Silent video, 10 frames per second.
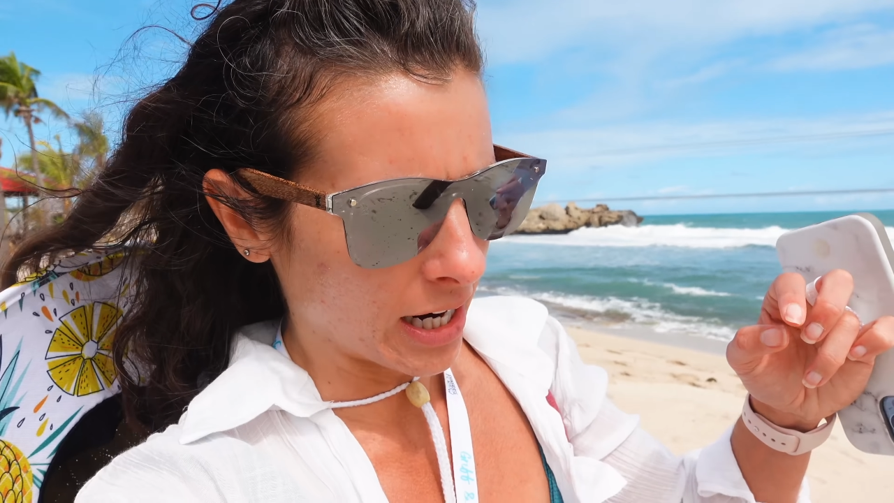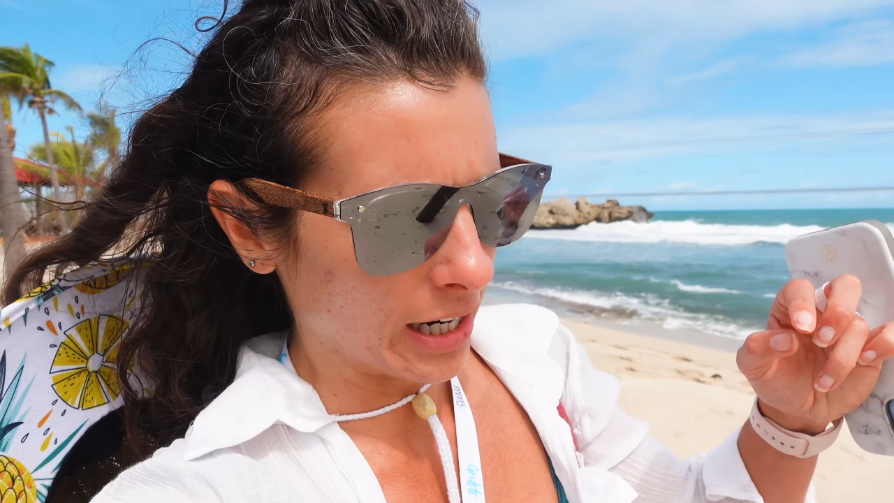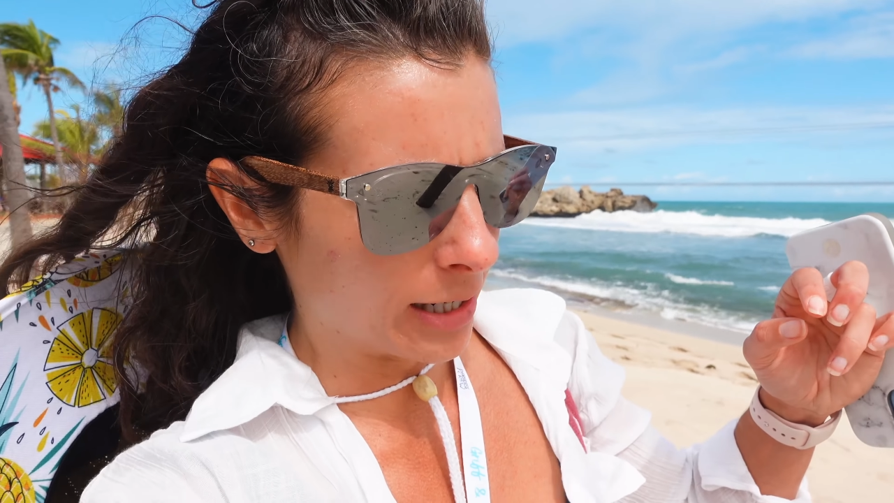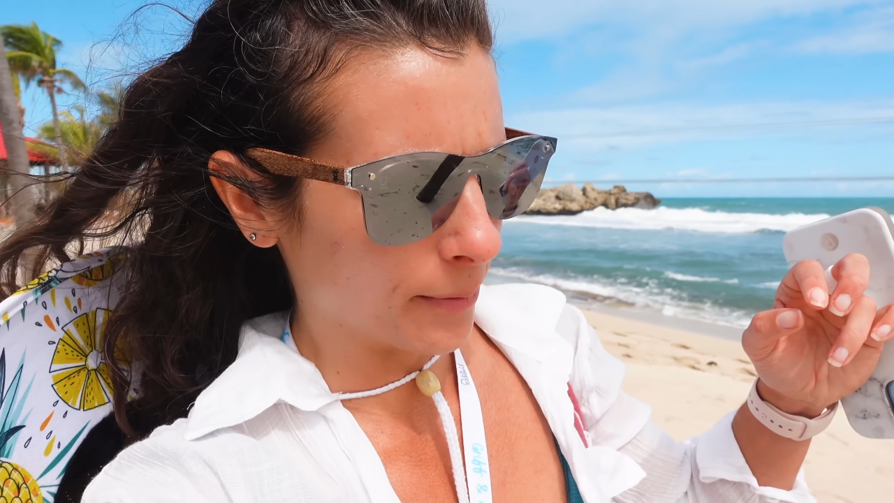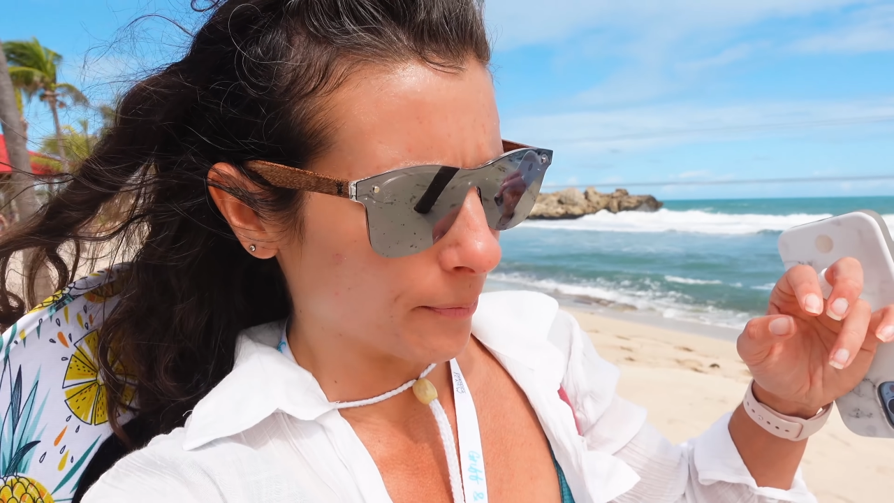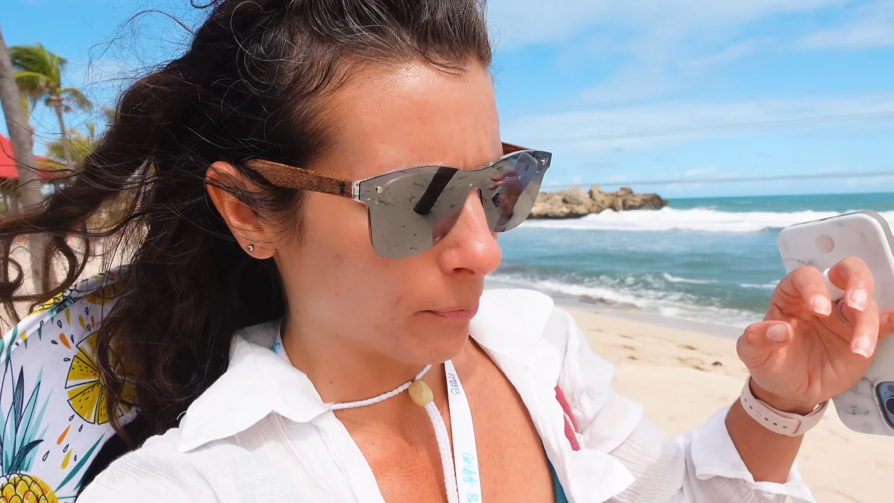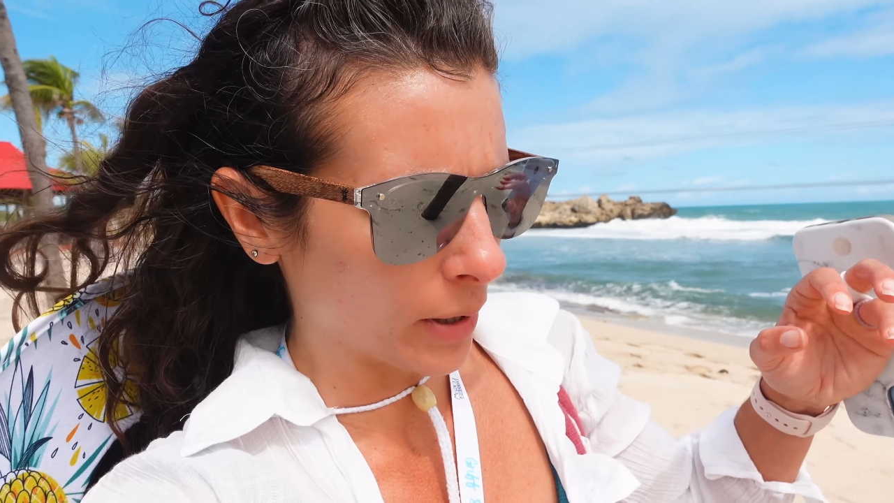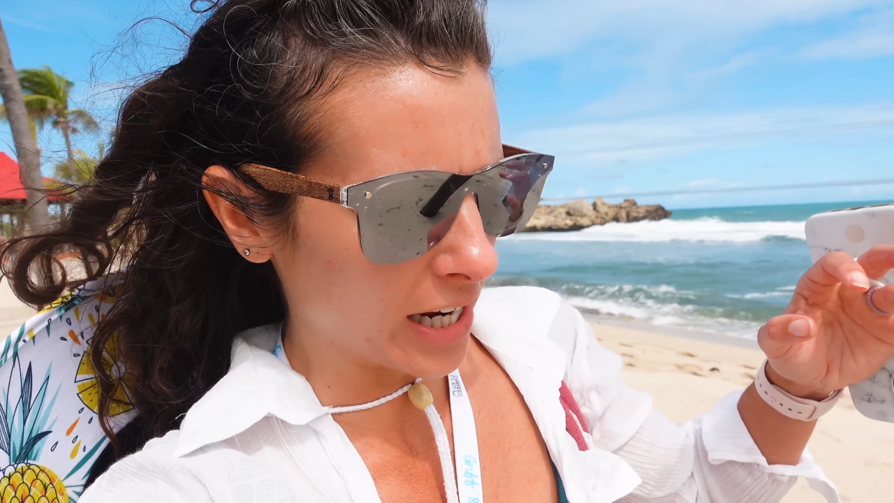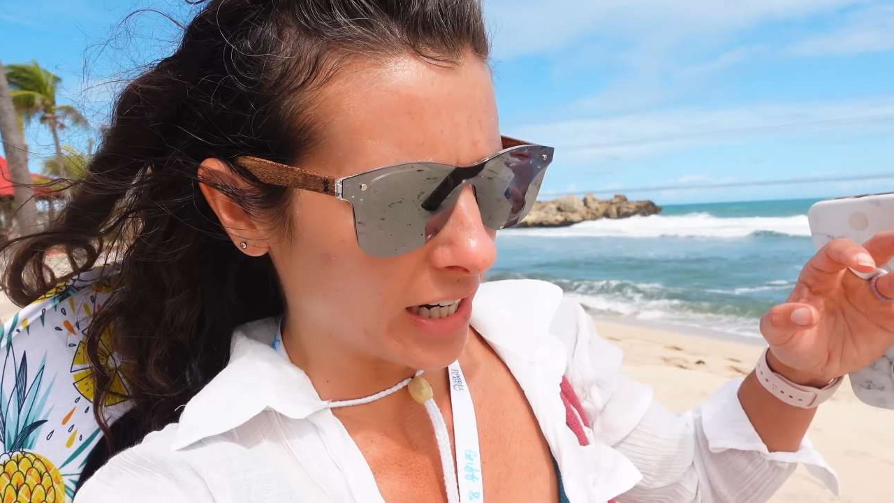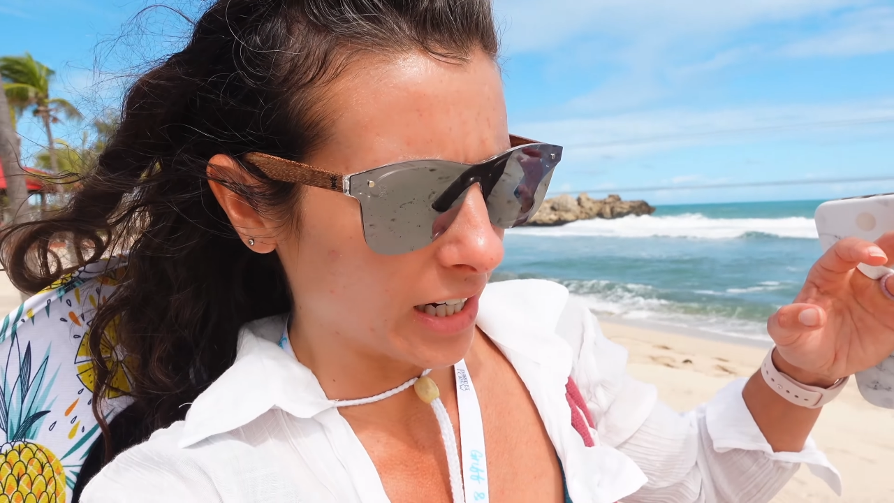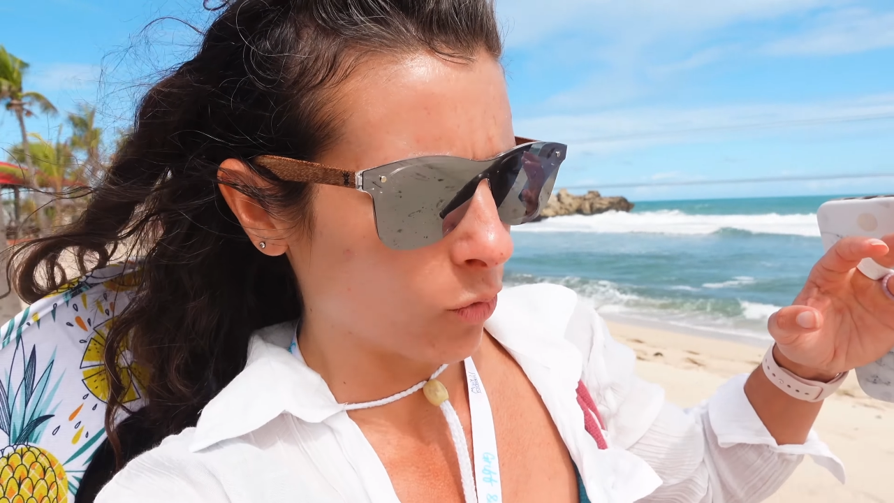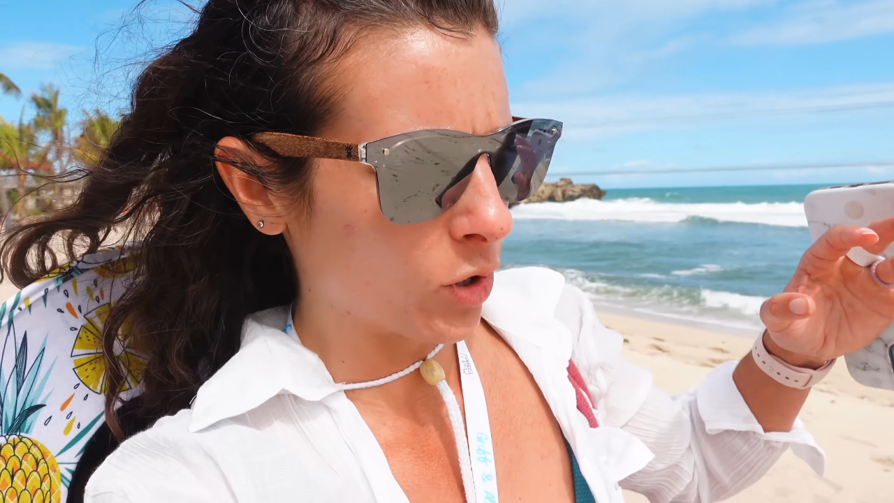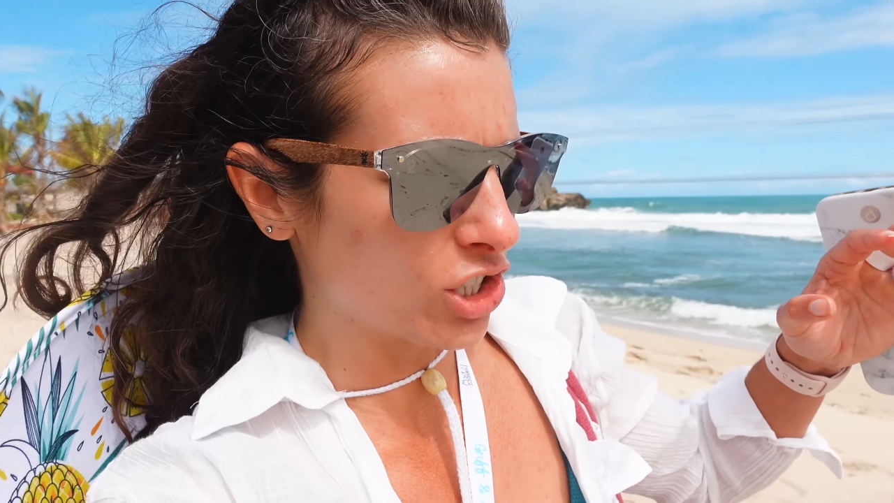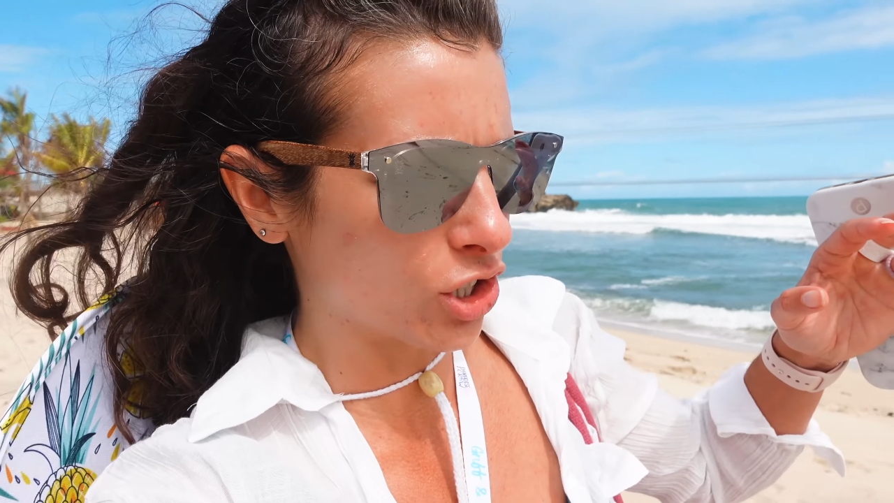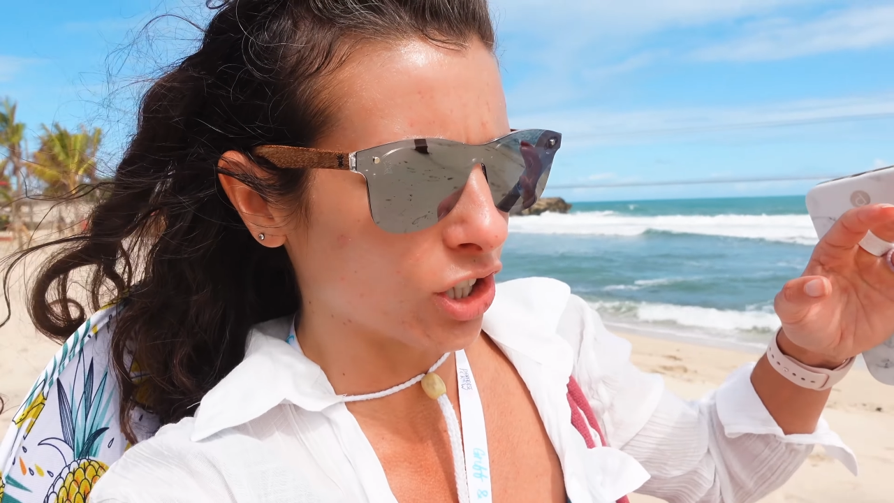Um, but
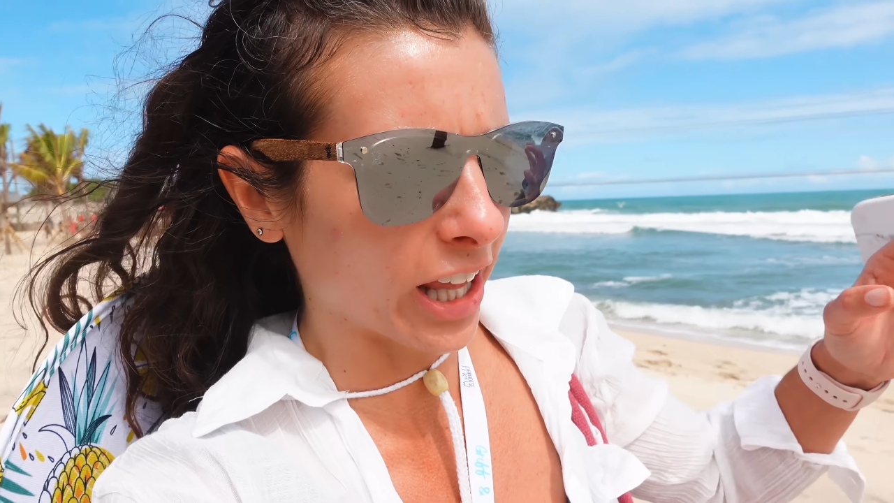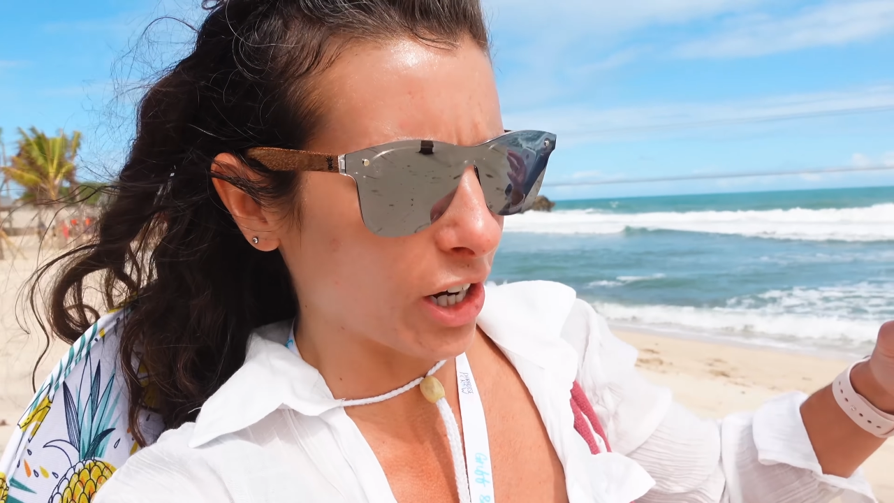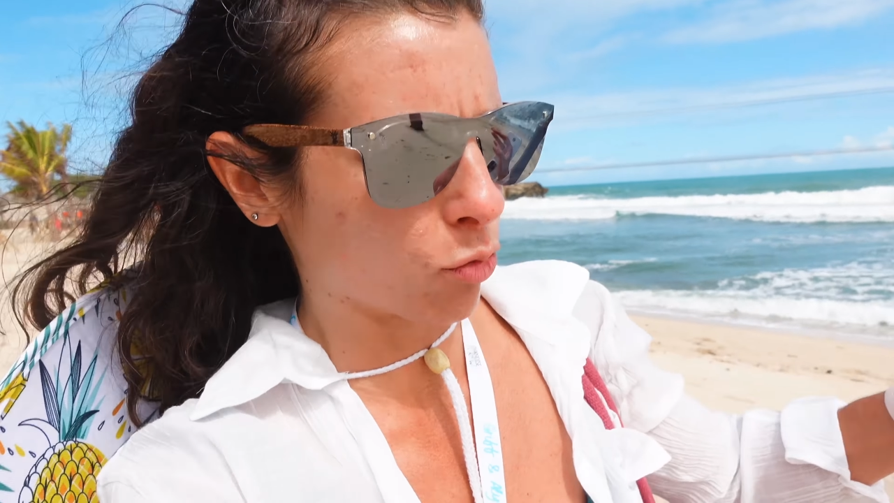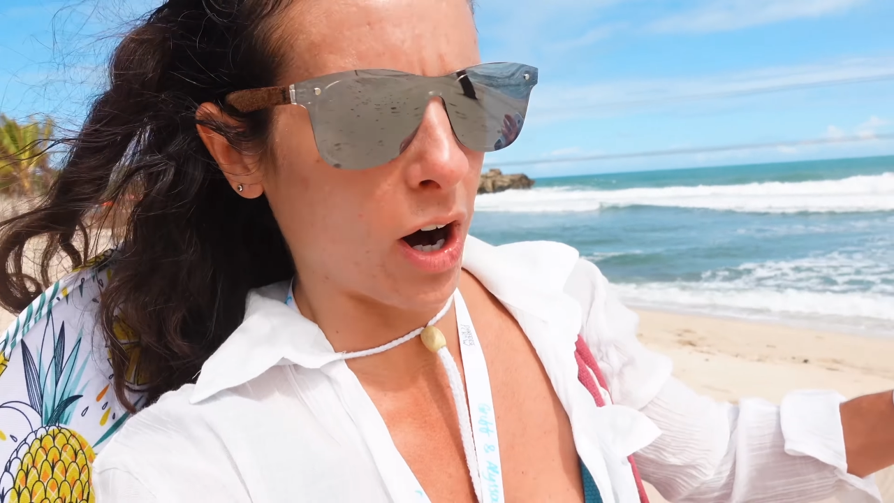we stood like